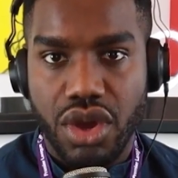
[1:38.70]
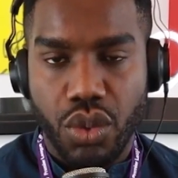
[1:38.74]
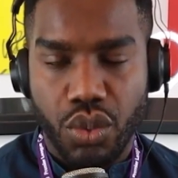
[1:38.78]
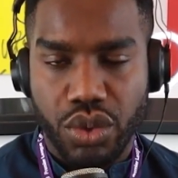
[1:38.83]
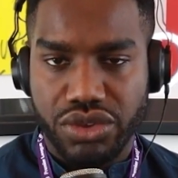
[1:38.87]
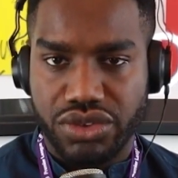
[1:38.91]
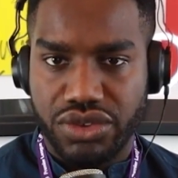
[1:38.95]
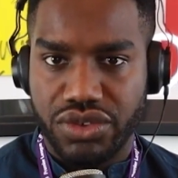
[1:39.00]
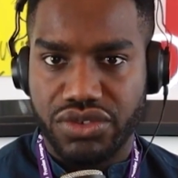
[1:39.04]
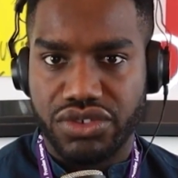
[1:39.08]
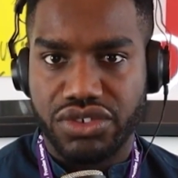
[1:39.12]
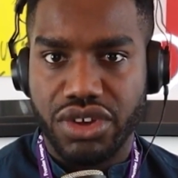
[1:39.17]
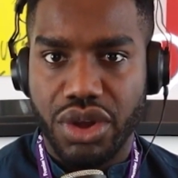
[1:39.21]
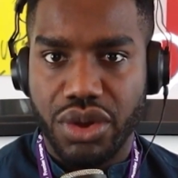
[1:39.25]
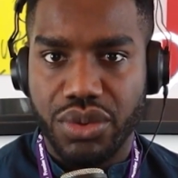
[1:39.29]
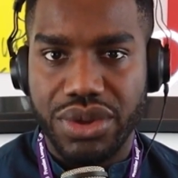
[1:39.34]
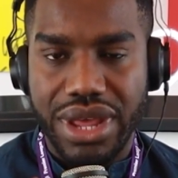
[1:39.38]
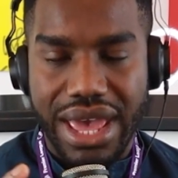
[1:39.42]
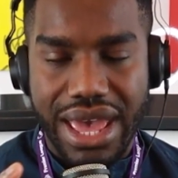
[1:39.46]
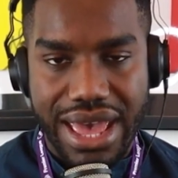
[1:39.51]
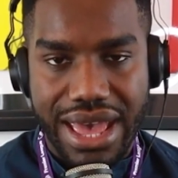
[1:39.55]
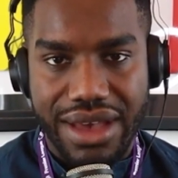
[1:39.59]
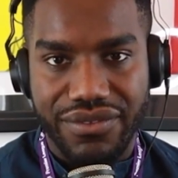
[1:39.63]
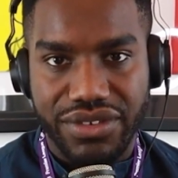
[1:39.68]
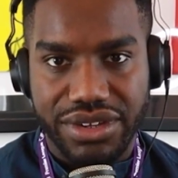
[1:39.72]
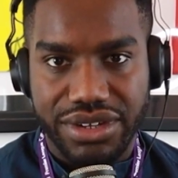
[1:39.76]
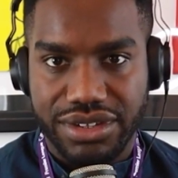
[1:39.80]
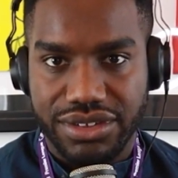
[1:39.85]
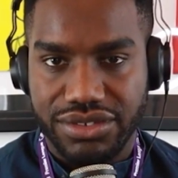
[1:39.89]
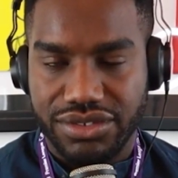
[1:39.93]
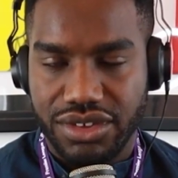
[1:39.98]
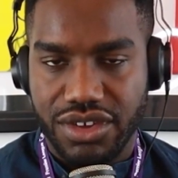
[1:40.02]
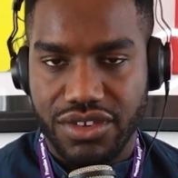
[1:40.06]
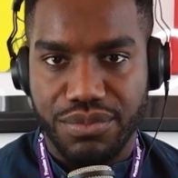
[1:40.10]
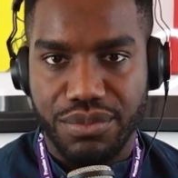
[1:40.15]
which have shown
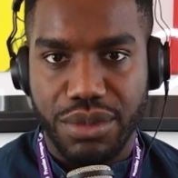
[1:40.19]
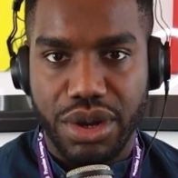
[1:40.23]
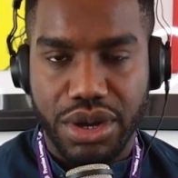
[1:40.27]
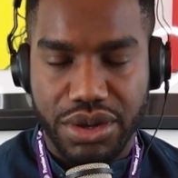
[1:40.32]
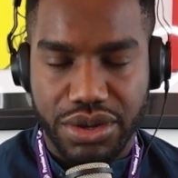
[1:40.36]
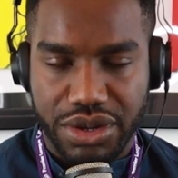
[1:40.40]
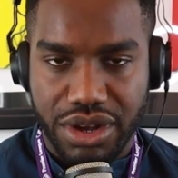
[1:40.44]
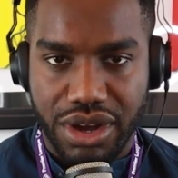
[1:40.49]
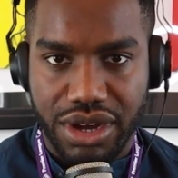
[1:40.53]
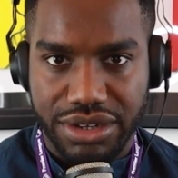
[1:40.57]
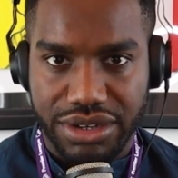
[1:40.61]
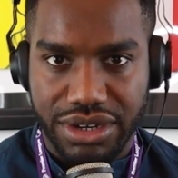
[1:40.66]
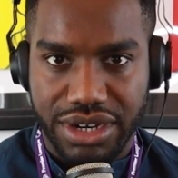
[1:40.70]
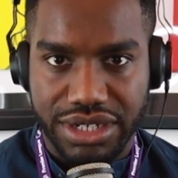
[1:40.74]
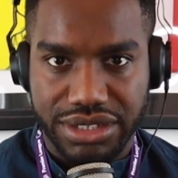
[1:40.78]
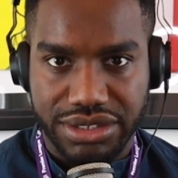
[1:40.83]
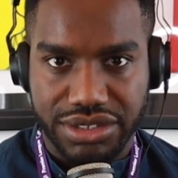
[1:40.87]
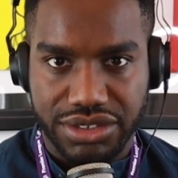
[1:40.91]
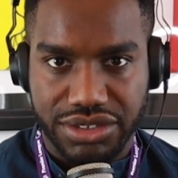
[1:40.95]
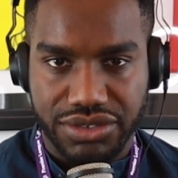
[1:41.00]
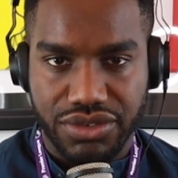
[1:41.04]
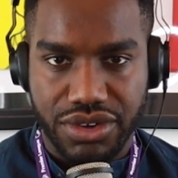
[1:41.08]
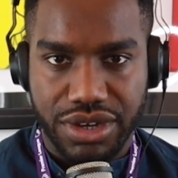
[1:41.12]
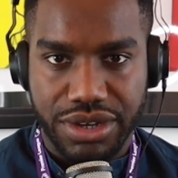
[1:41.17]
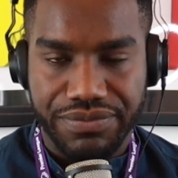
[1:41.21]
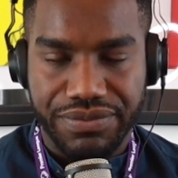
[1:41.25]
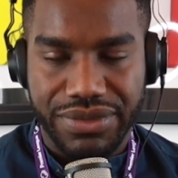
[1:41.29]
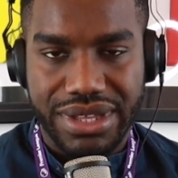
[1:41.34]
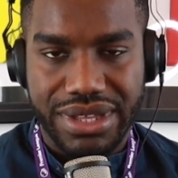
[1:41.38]
evidence of myocarditis, right?